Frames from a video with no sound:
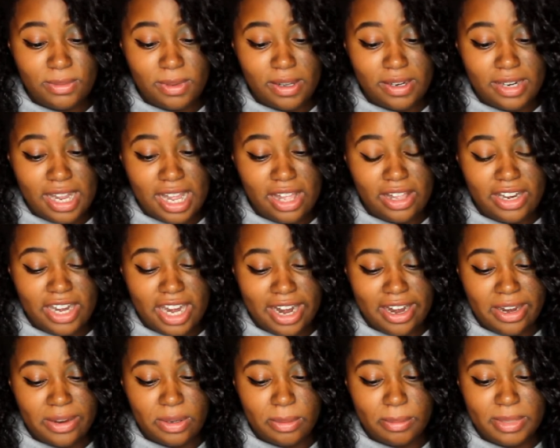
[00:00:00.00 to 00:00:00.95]
while Niall and
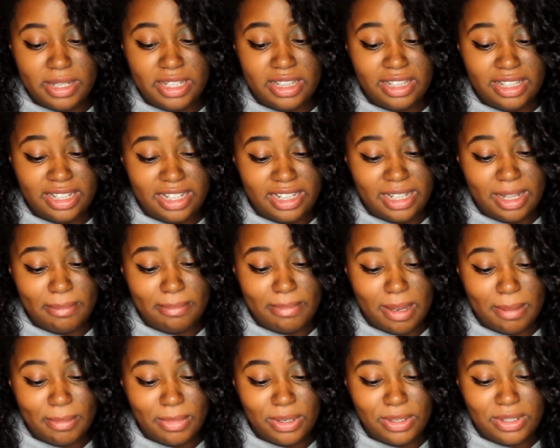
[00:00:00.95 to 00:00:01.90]
Harry will be Glee Club
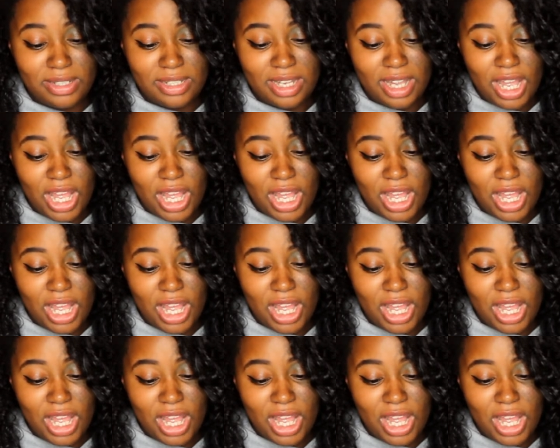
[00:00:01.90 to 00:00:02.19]
members.